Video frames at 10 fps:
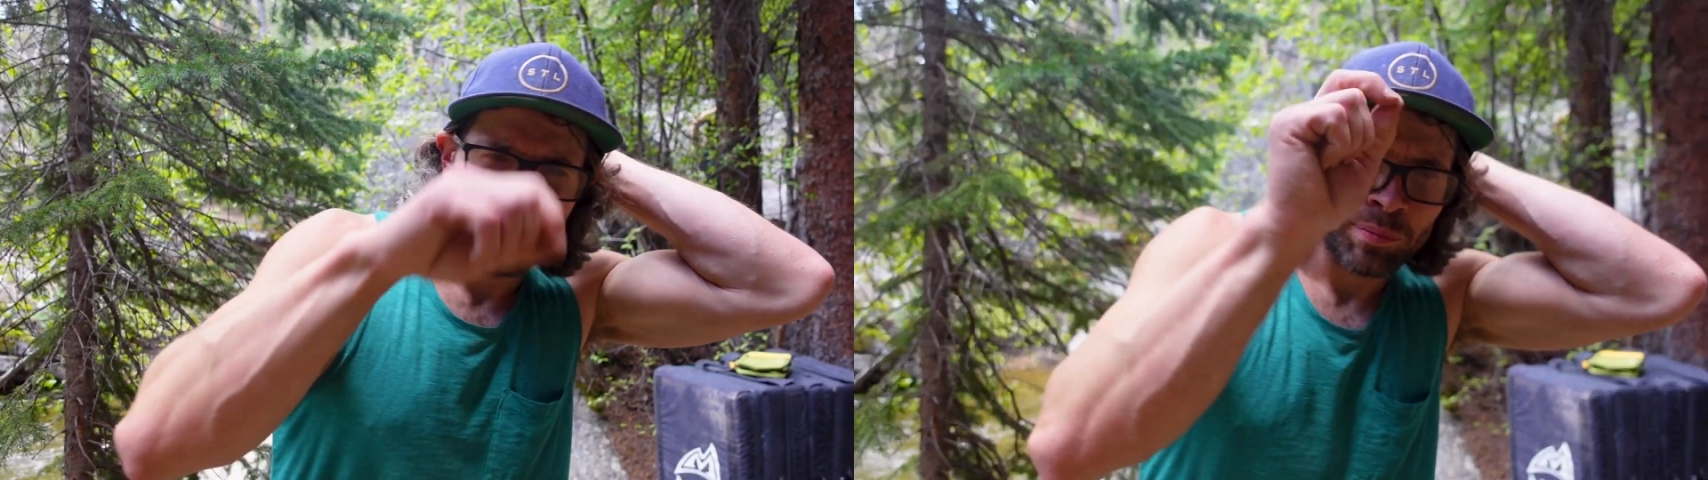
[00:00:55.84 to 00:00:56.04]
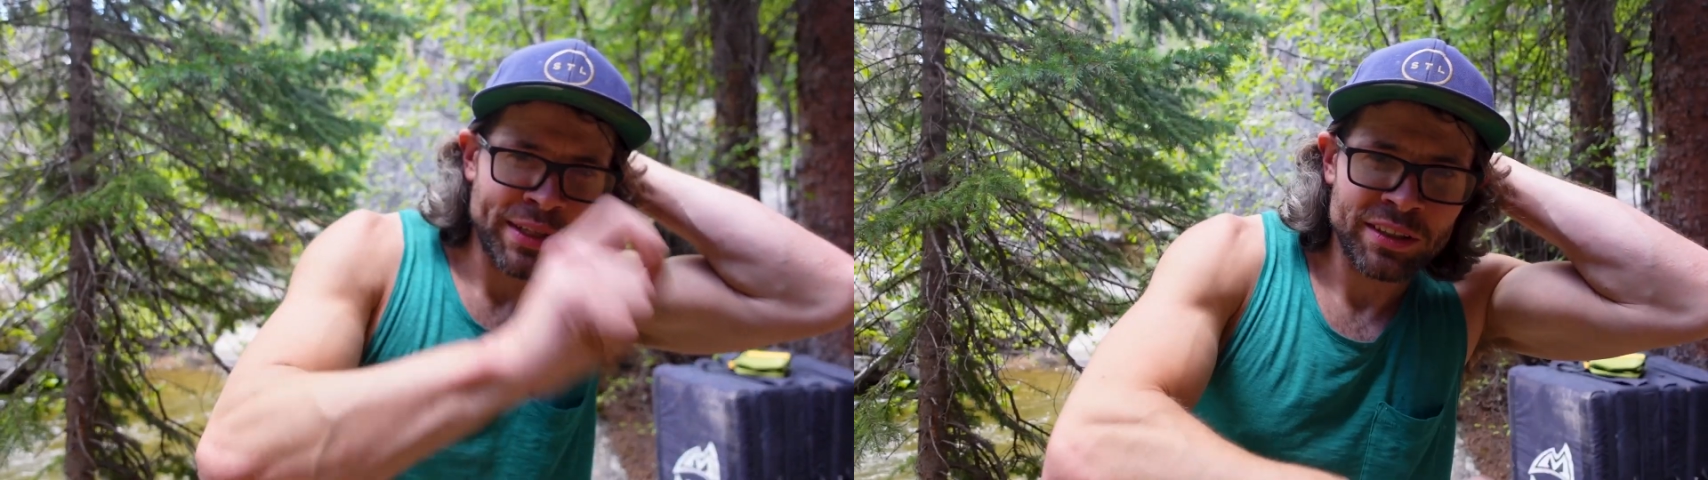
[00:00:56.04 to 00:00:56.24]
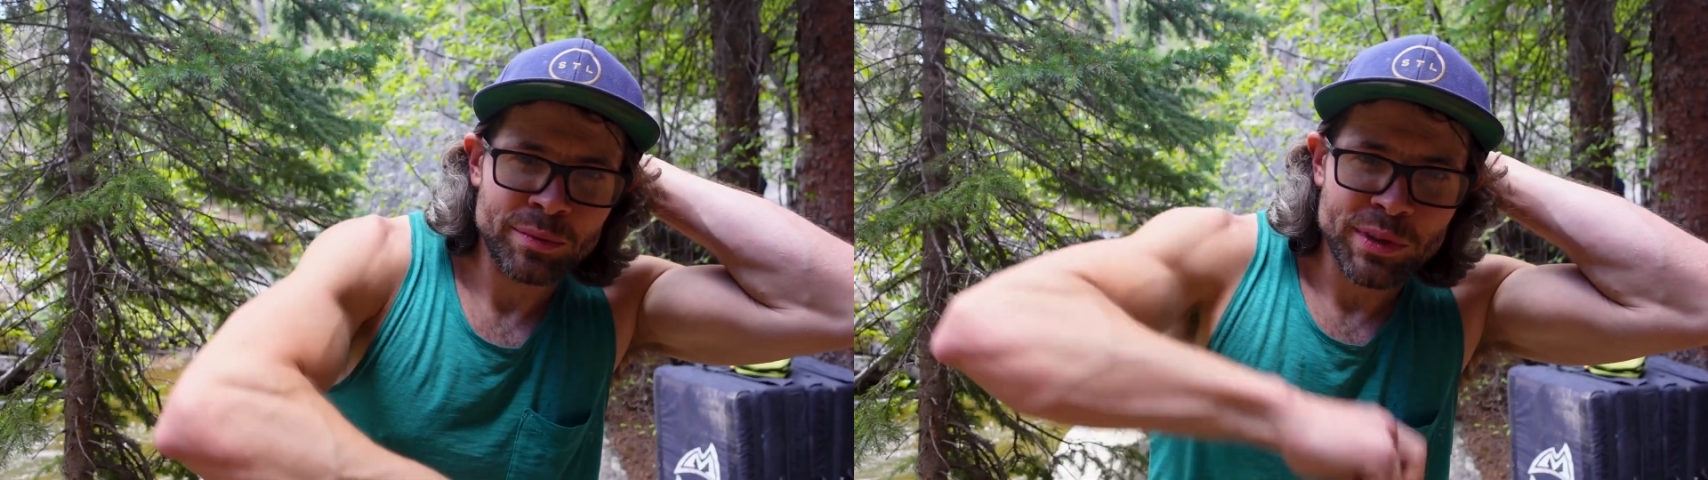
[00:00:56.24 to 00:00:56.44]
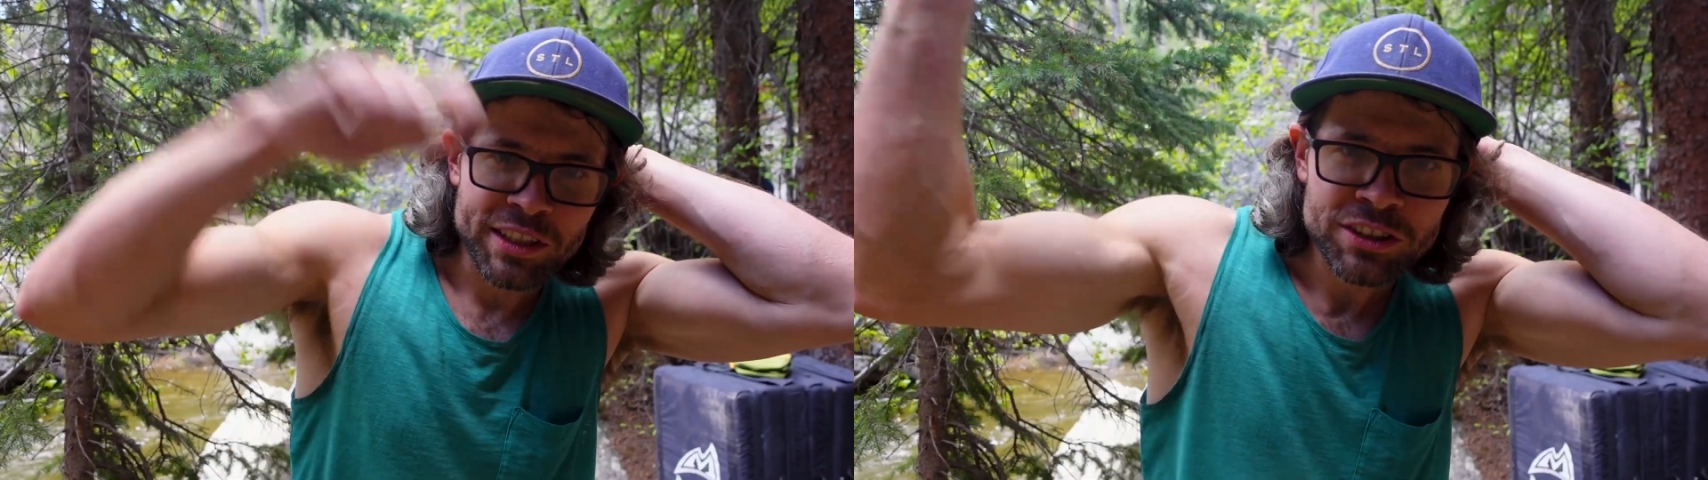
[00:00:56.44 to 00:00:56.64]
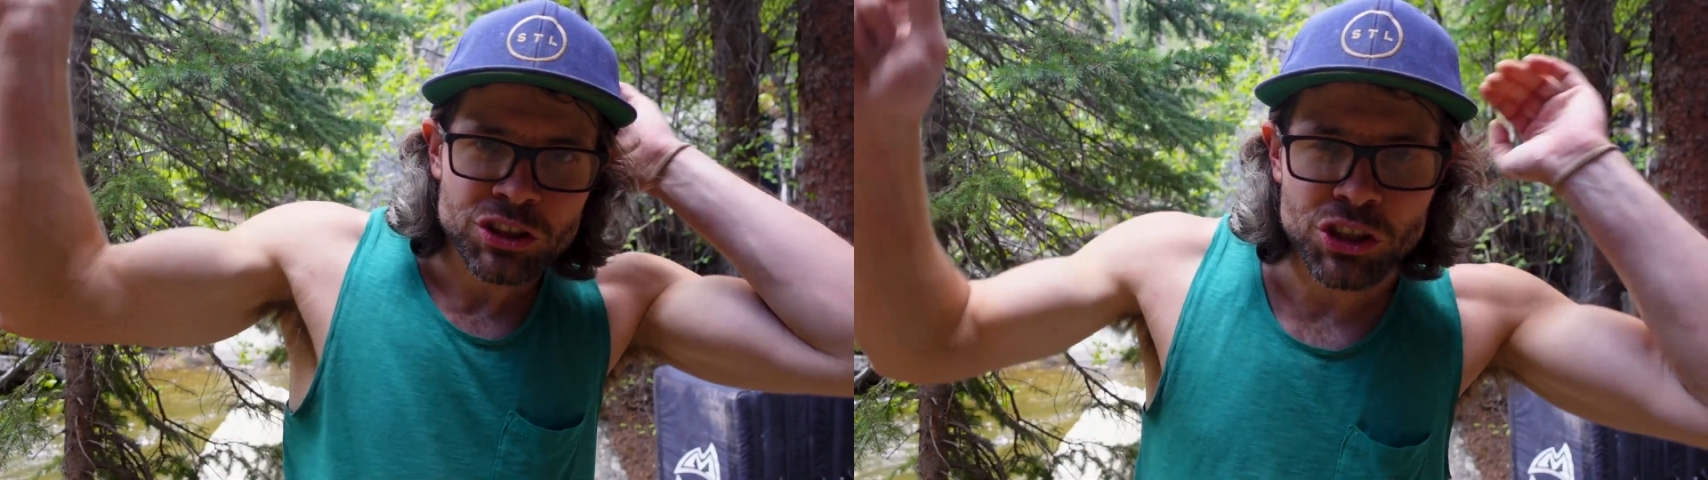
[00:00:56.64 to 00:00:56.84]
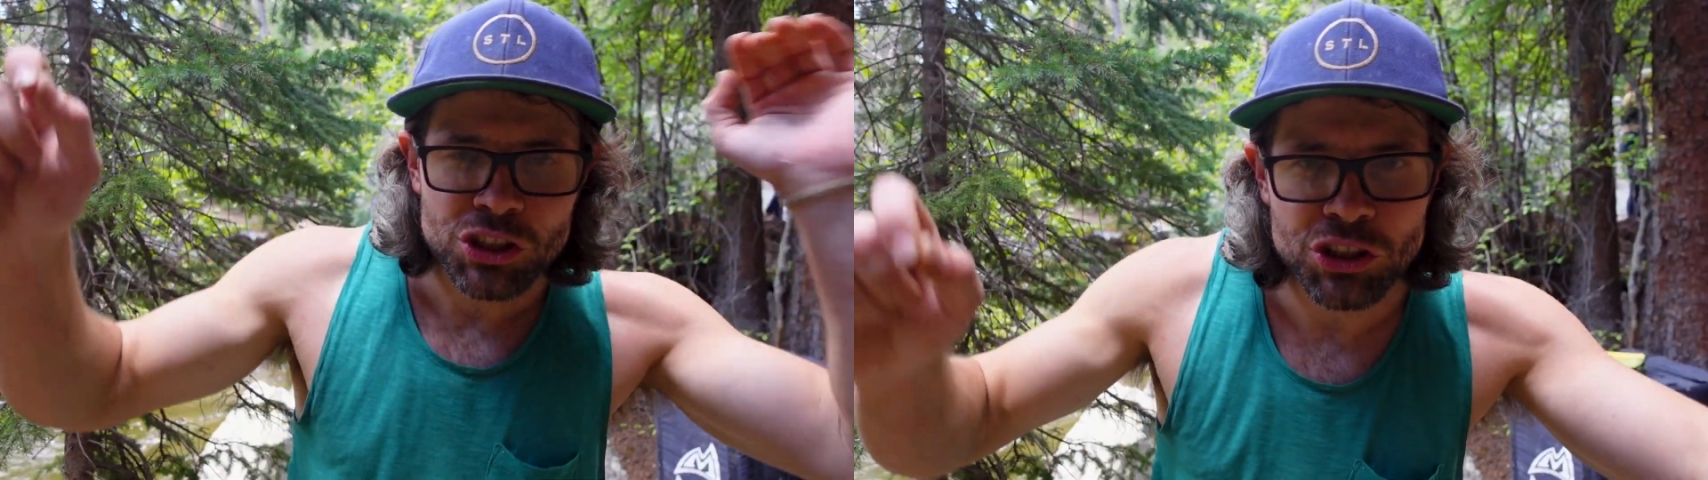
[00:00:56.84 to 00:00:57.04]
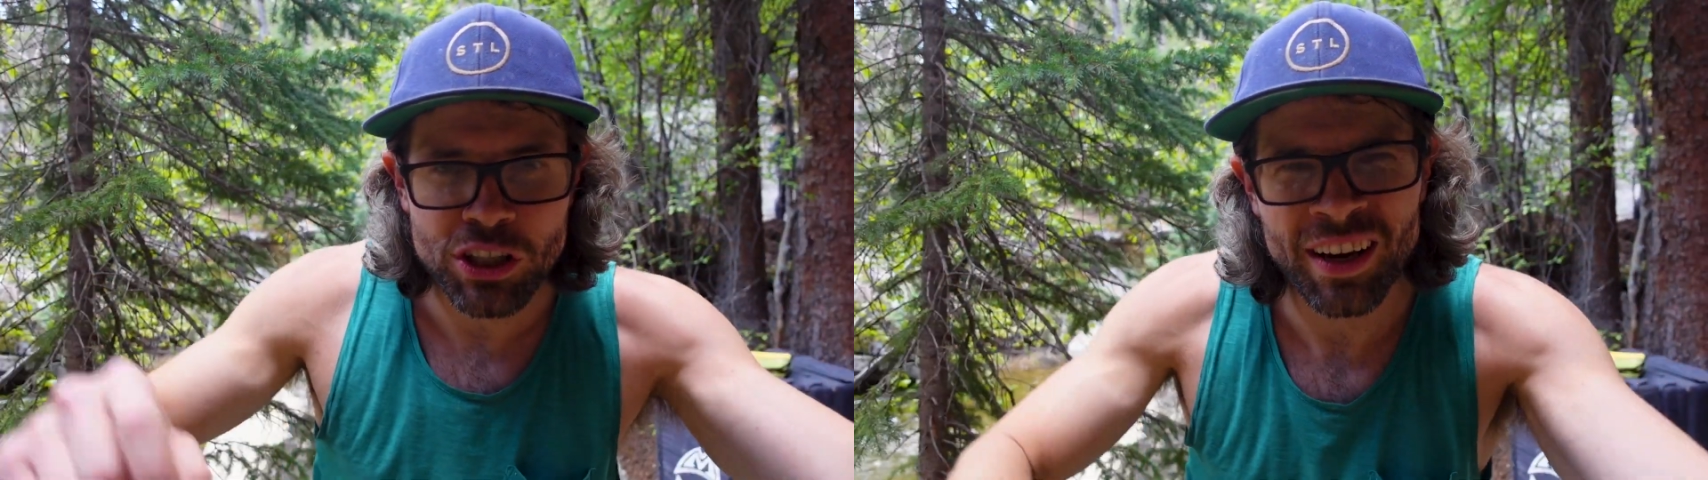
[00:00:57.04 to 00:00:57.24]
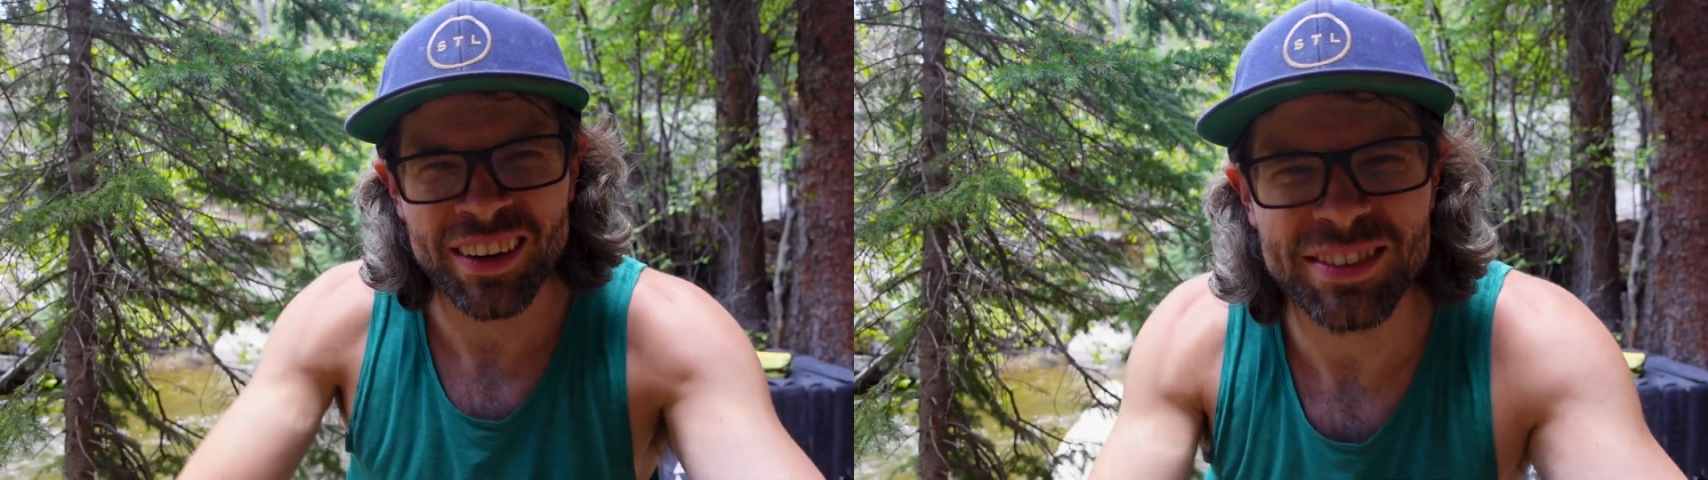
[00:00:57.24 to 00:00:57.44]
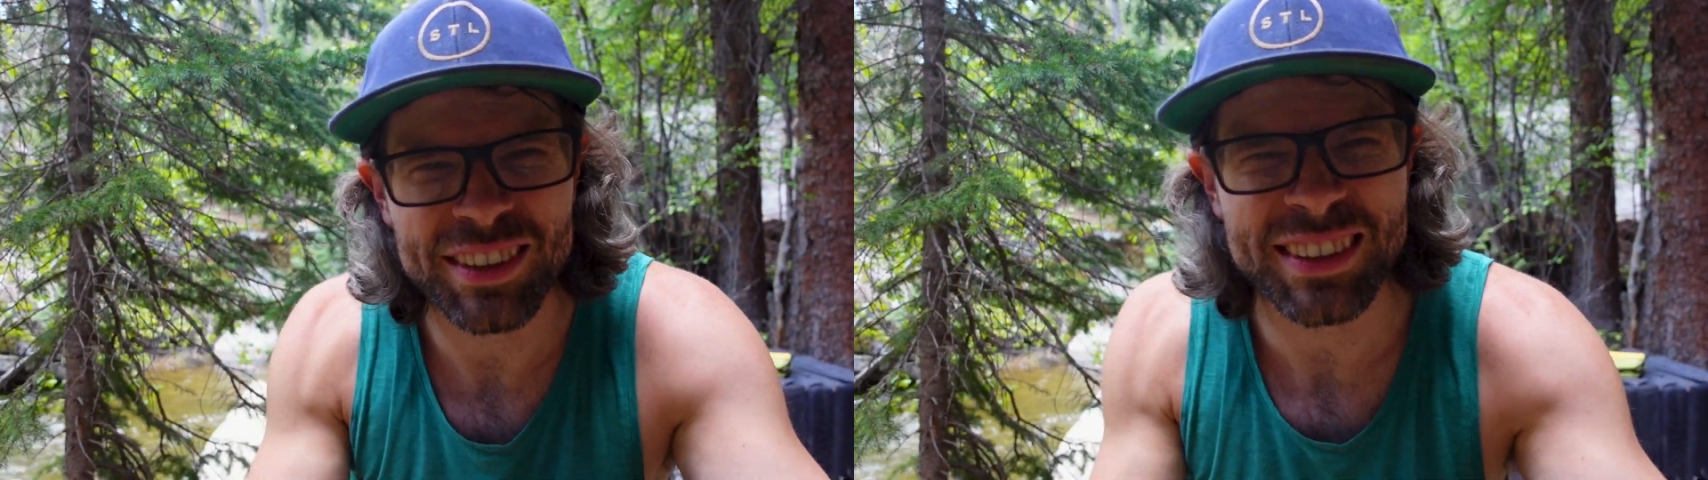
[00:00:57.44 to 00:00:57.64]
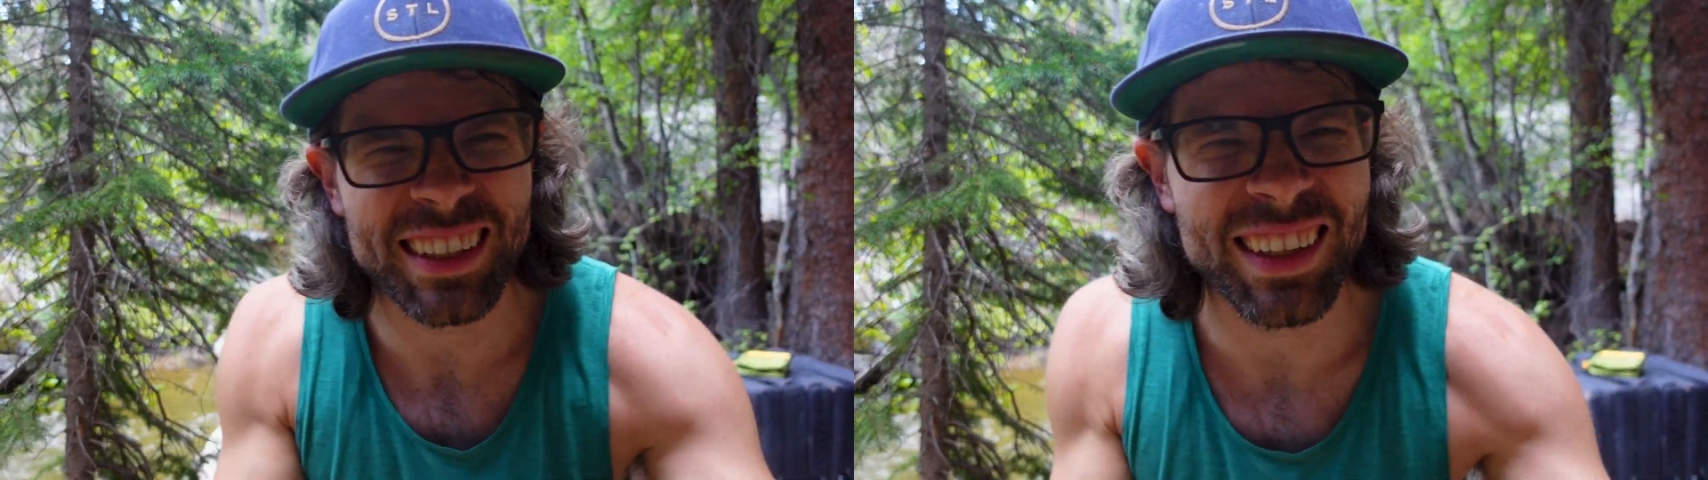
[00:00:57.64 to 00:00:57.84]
pyramid, first